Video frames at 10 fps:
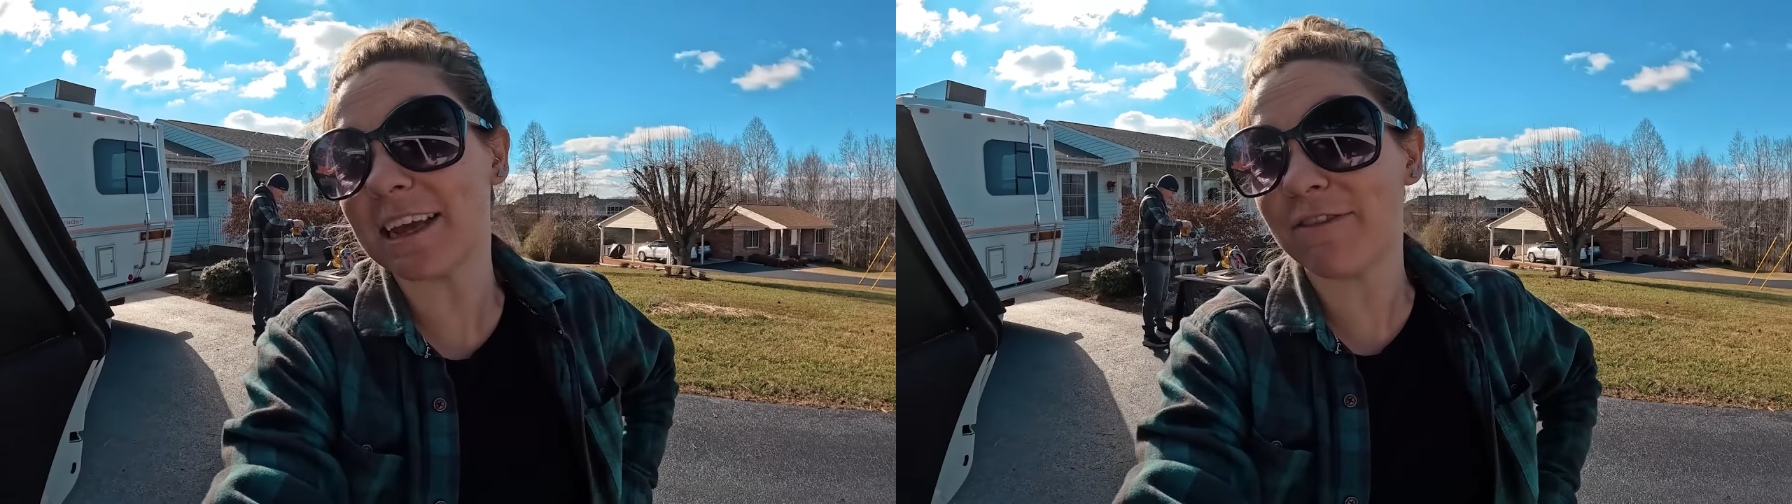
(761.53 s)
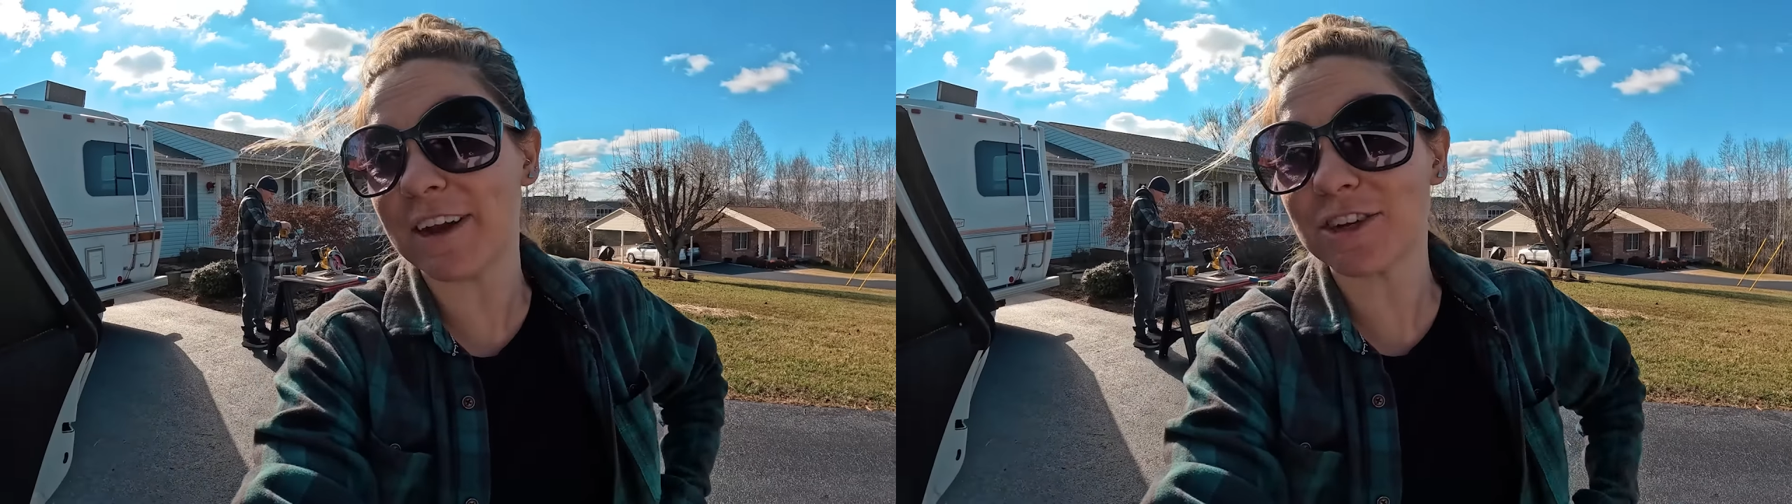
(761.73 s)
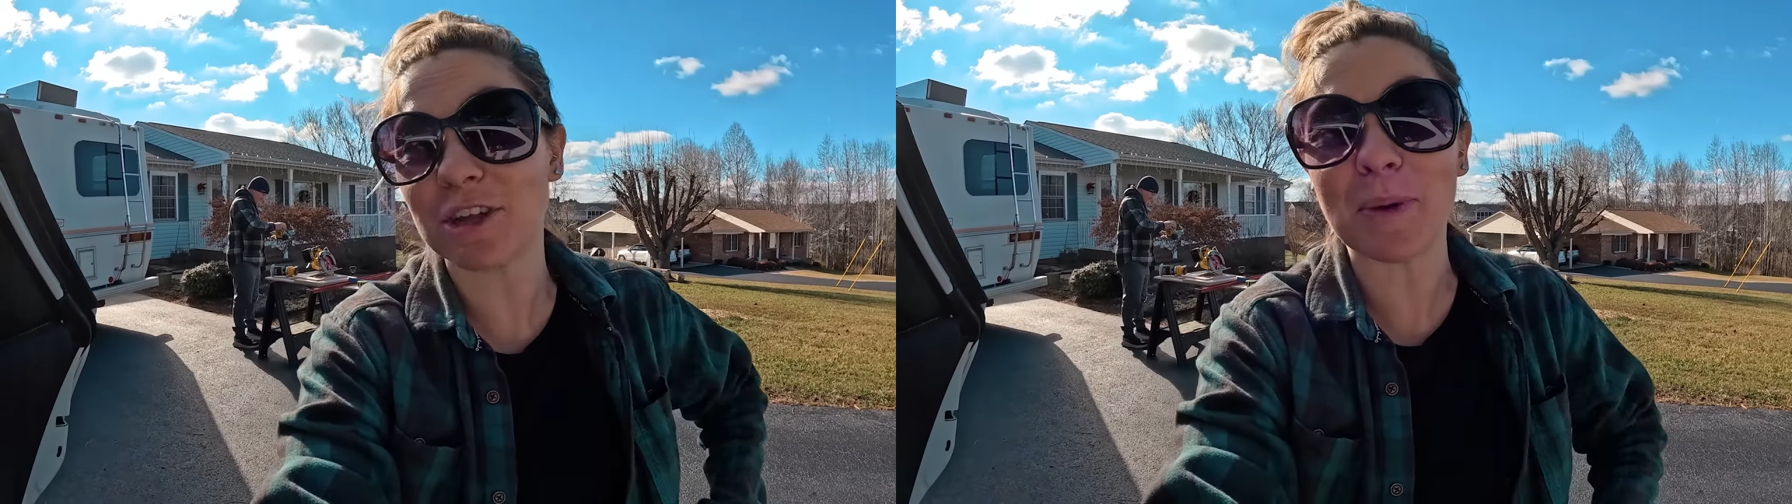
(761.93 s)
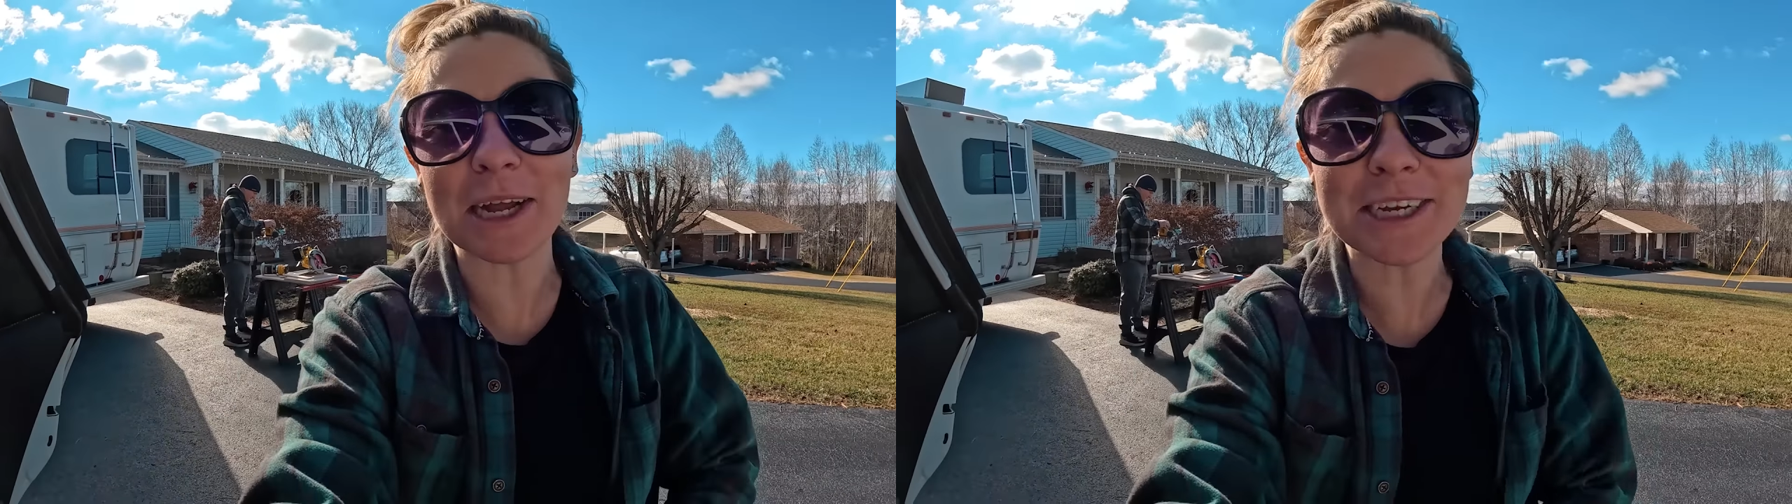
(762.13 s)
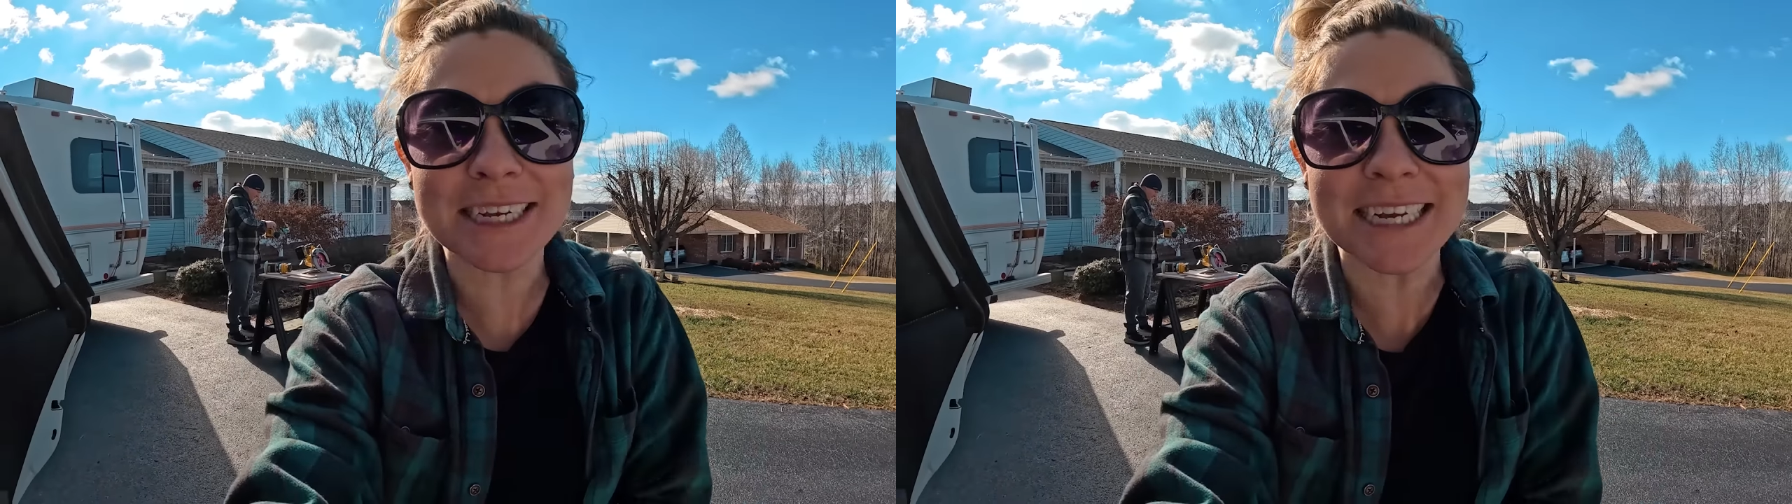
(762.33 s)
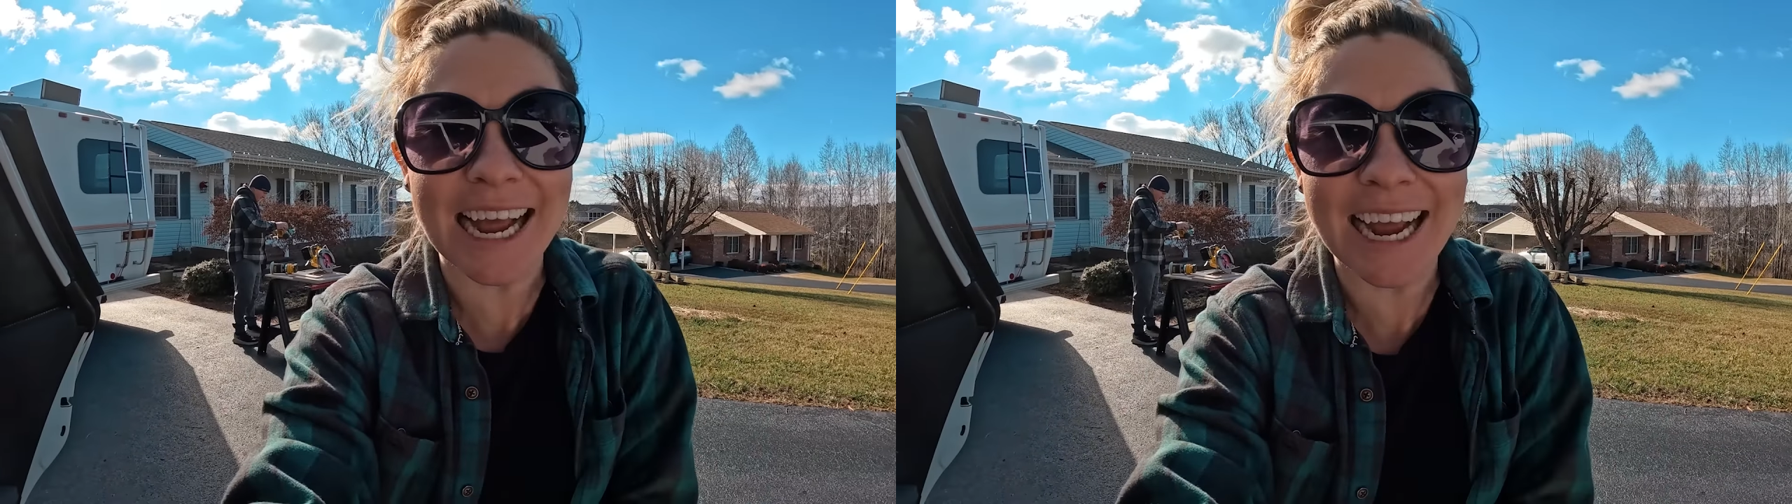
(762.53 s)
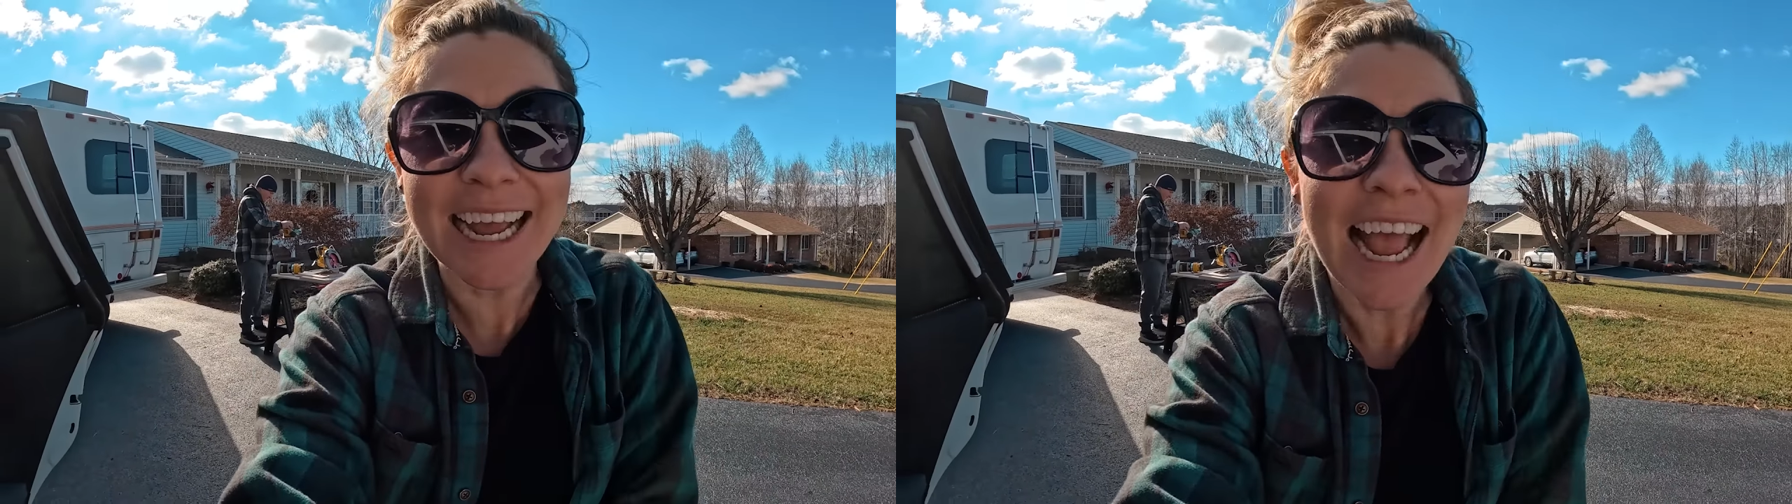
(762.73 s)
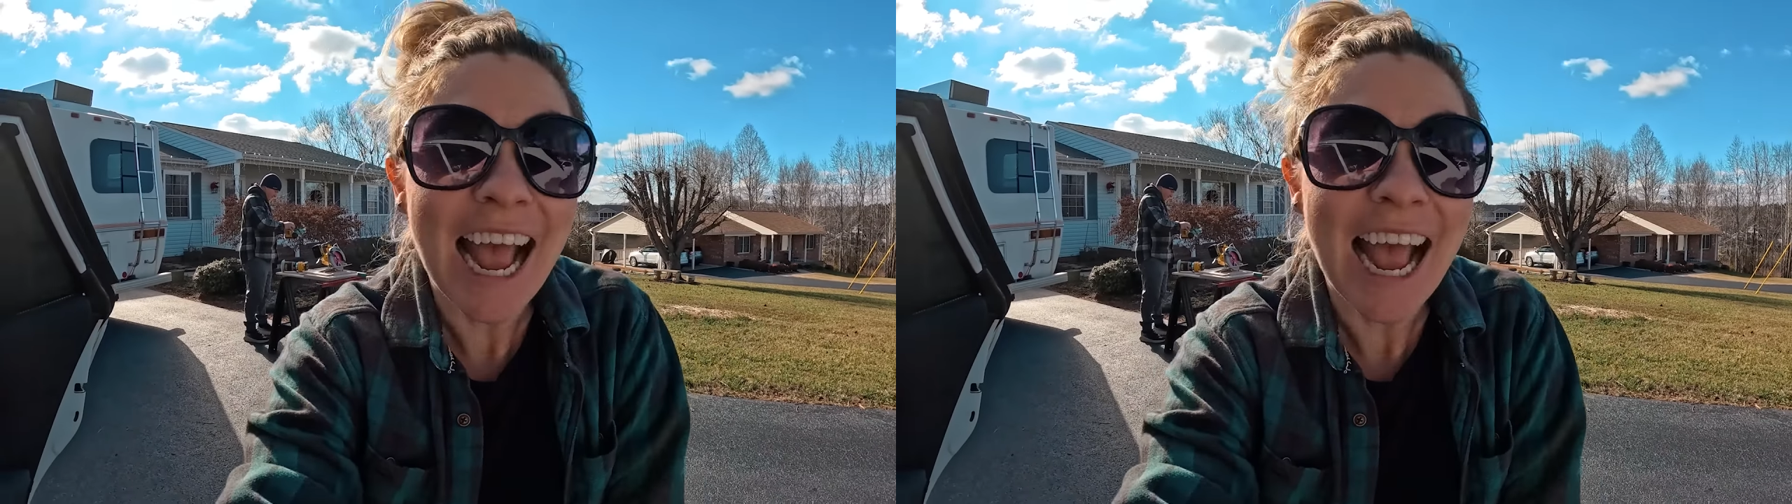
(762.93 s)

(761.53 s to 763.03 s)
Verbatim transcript: can finish the project today.